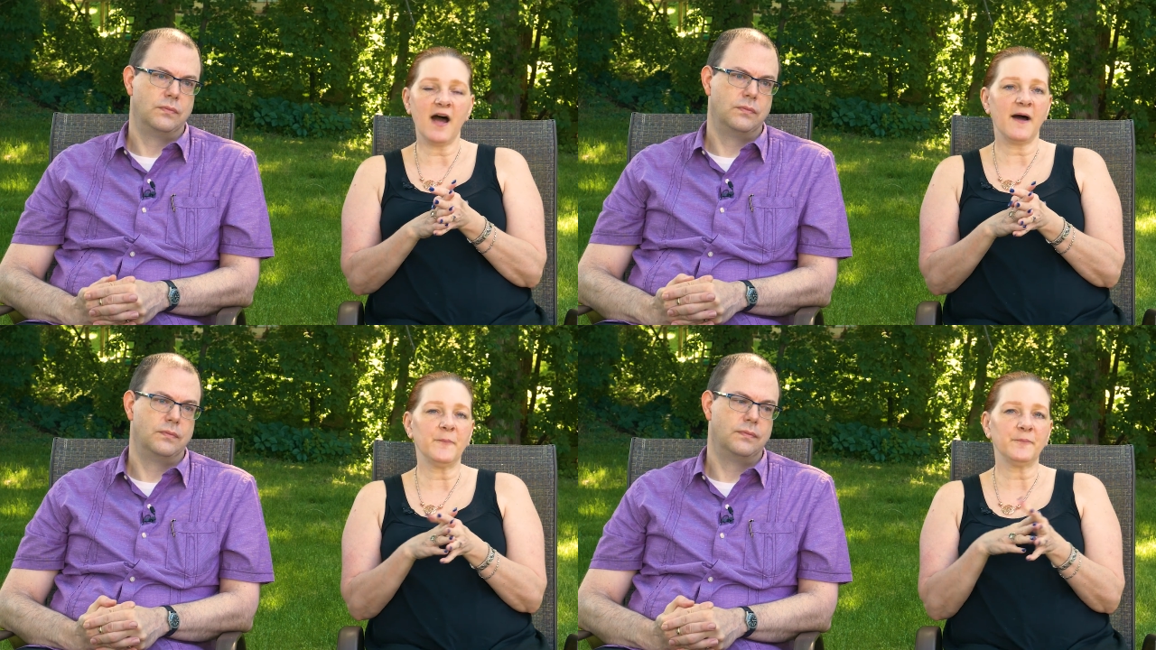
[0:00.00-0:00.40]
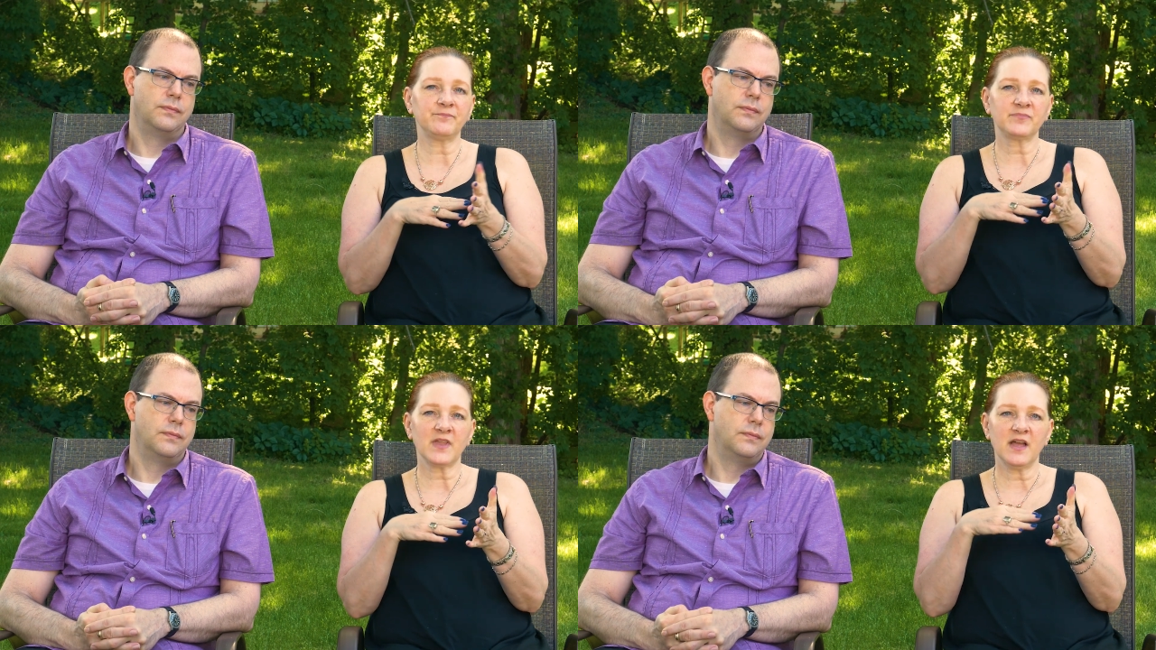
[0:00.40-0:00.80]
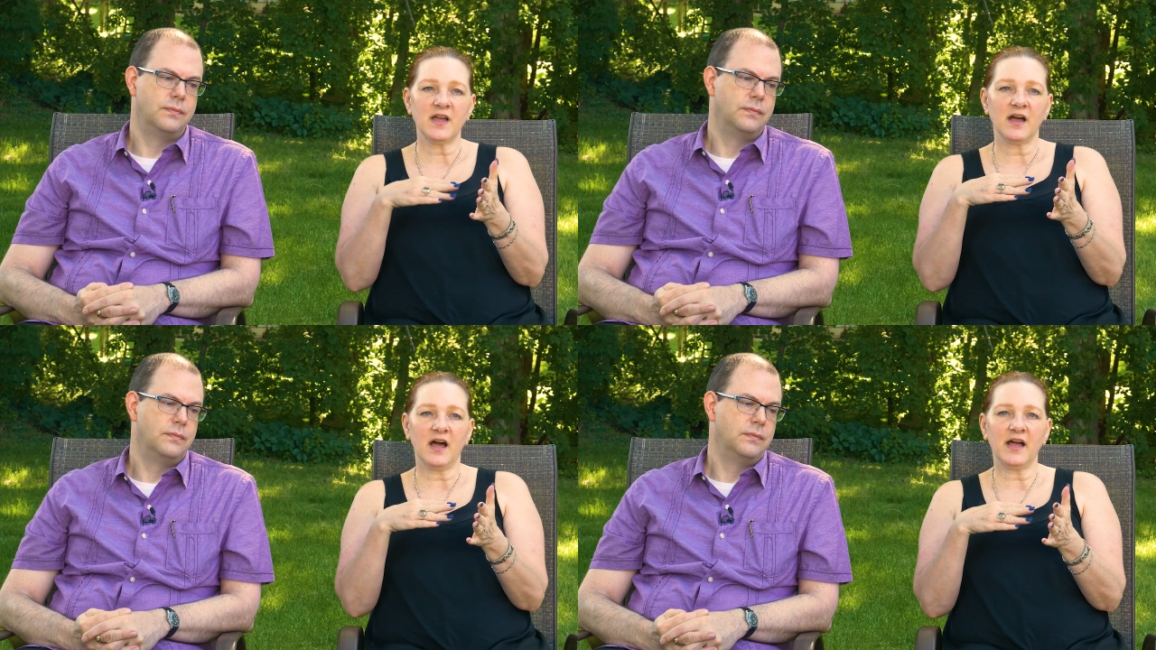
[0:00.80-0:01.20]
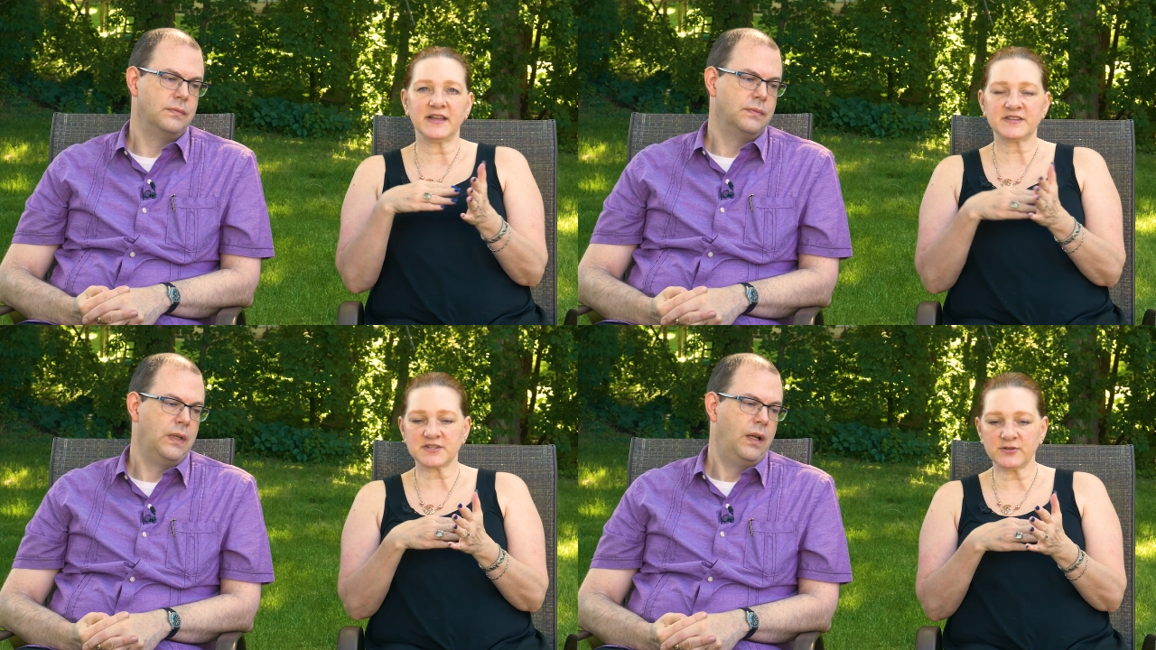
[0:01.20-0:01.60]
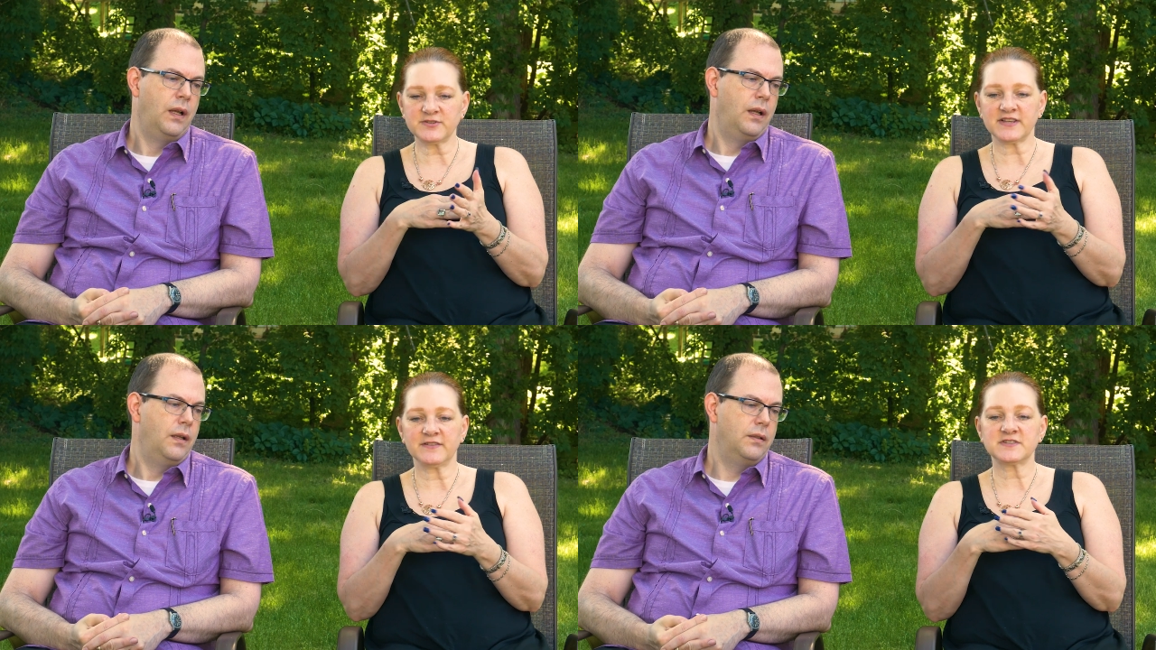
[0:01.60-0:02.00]
Speaker 1: um, uh,
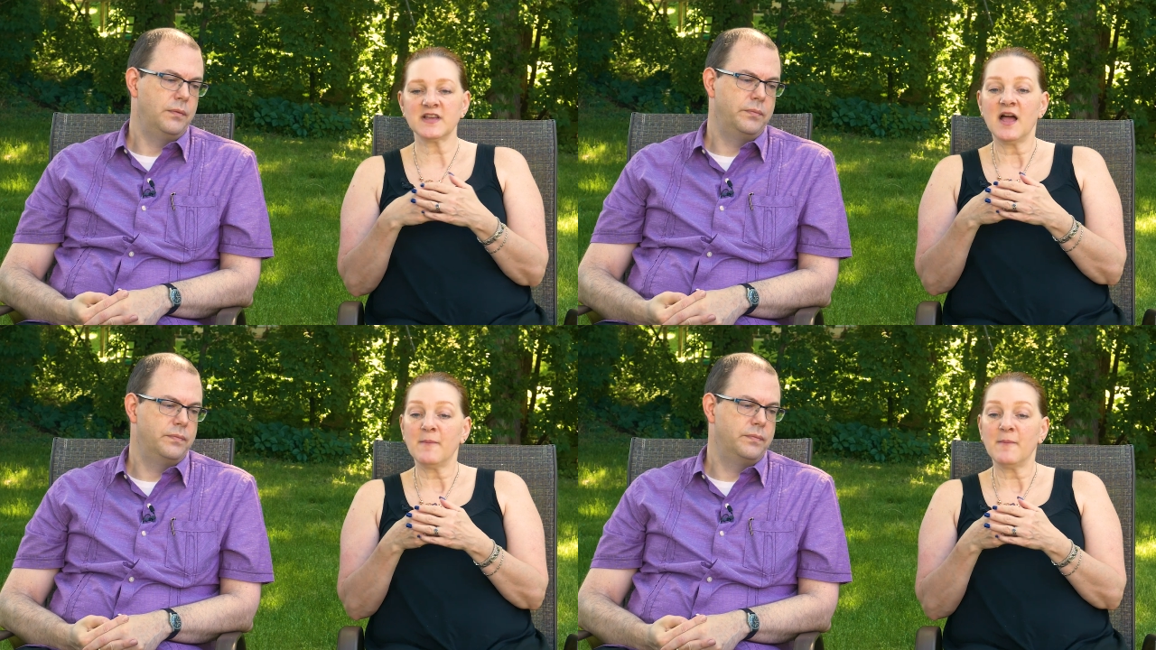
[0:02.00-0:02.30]
exclusives.